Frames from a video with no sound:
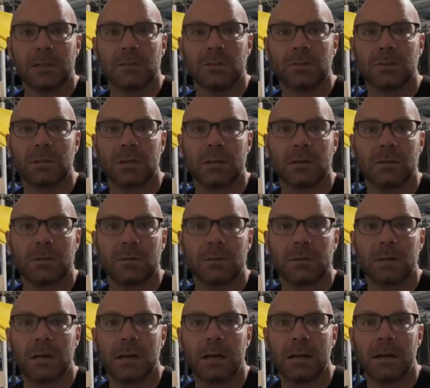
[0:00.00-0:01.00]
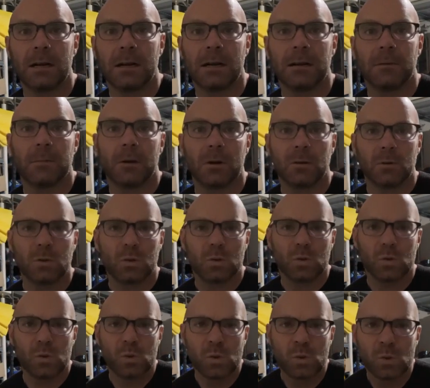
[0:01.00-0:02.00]
So, um,
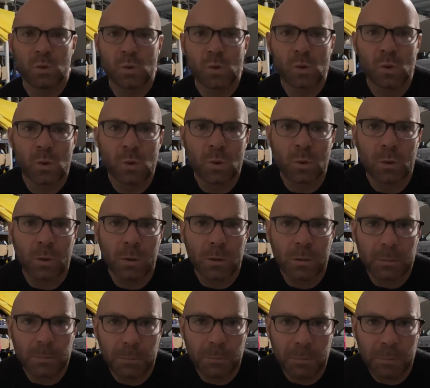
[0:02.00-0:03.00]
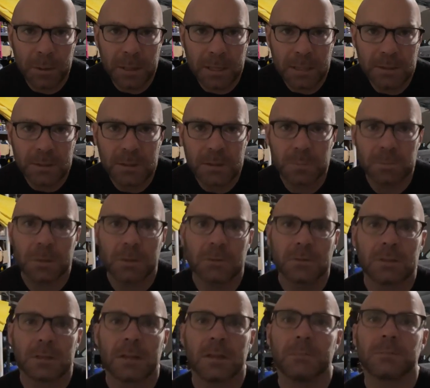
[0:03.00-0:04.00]
ooh, Ben just
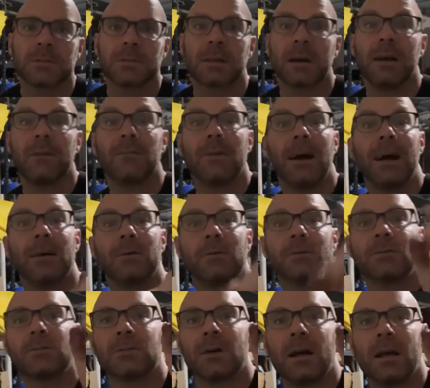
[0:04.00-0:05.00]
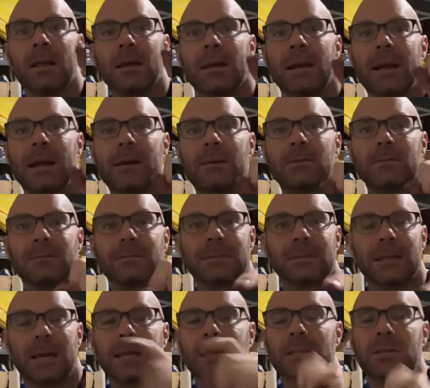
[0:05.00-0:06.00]
posted up stuff. I will try that out.
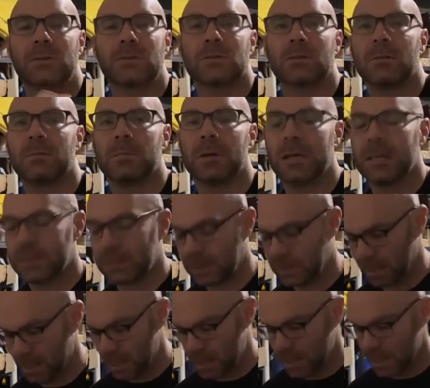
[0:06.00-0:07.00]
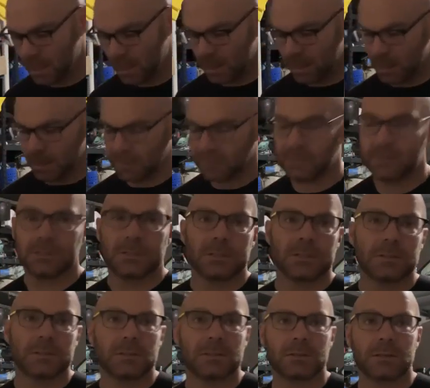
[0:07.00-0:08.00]
Thank you so much. I don't know if it's
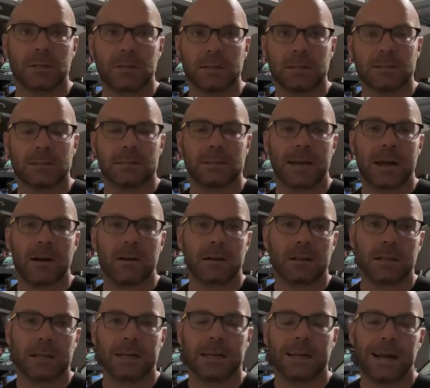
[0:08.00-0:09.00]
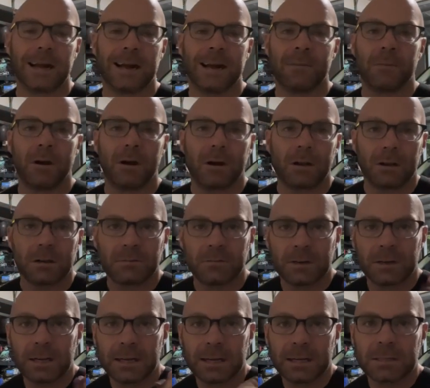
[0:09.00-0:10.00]
just as good as the Alclad. I am all
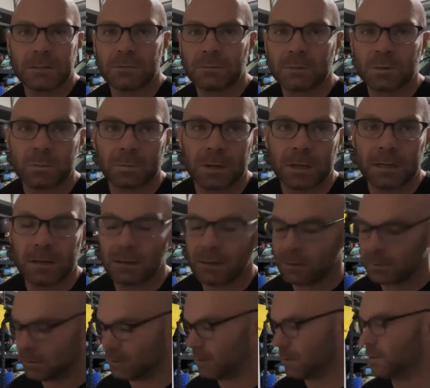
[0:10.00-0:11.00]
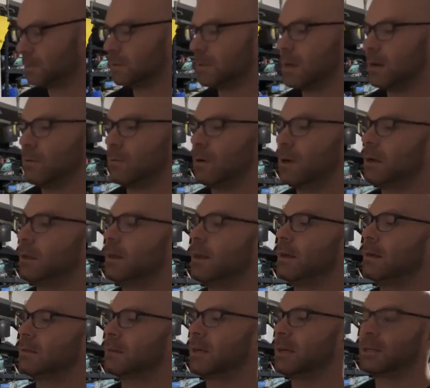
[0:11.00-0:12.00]
over it, and it's from Spray Gunner, so I was not aware of
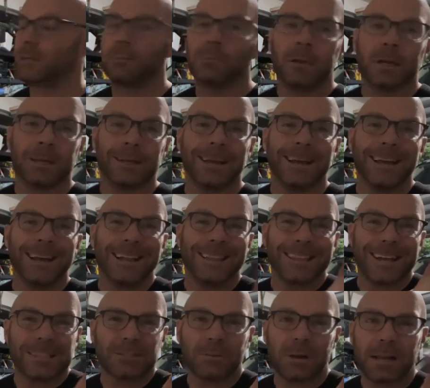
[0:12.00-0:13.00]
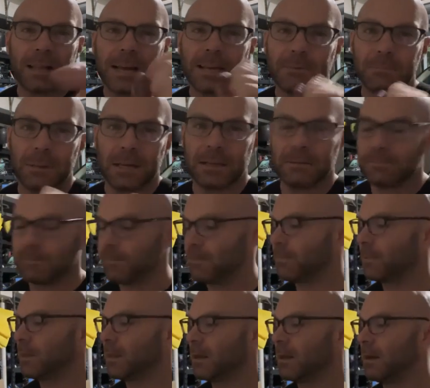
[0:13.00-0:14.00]
that. Thank you, Ben. That's why I like Ben.
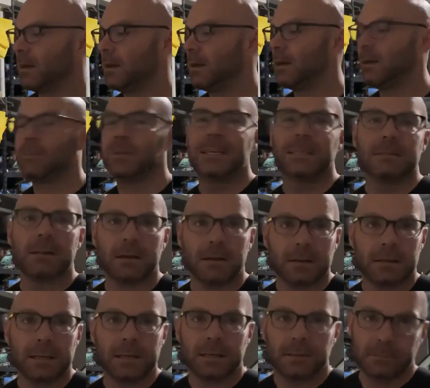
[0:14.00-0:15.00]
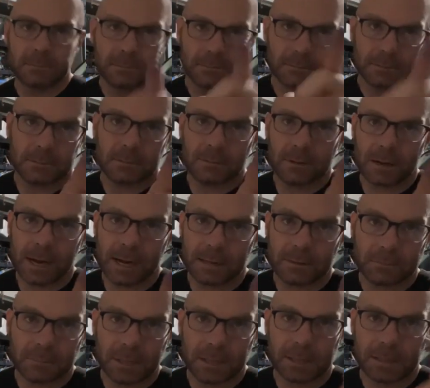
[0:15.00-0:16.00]
Um, he's ugly, right?
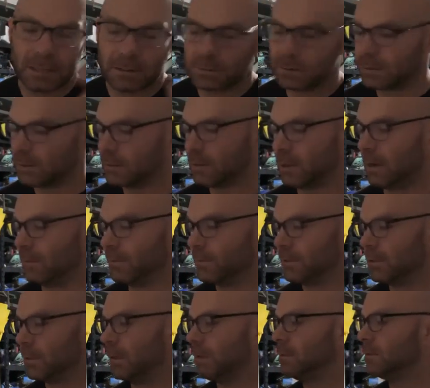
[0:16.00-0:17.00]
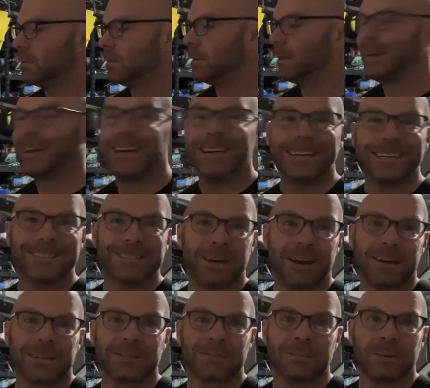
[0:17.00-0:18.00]
But he knows his stuff. So, and he
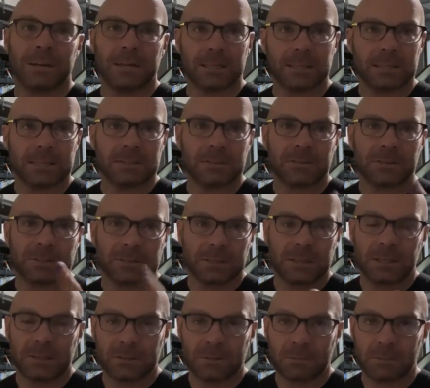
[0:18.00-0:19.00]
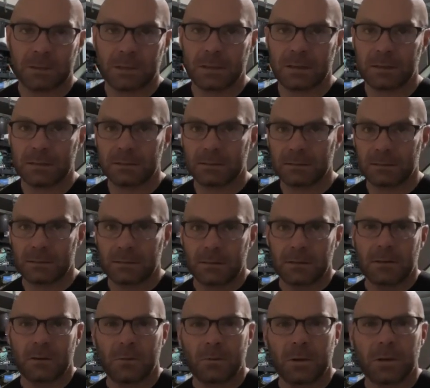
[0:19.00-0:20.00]
talks funny because he's from the
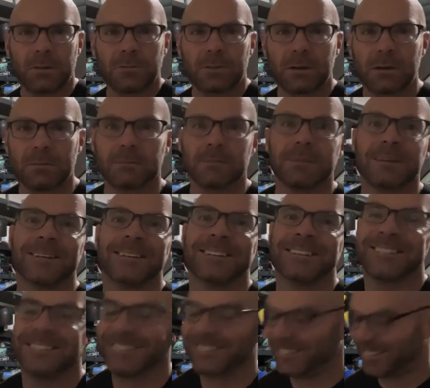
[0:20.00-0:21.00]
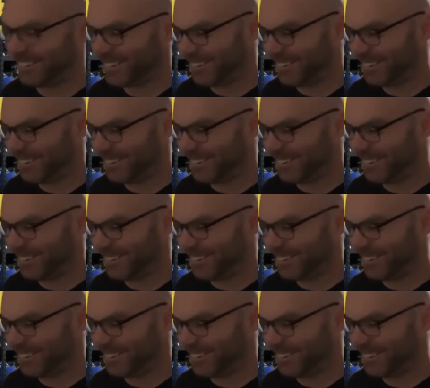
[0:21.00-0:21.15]
where are you from?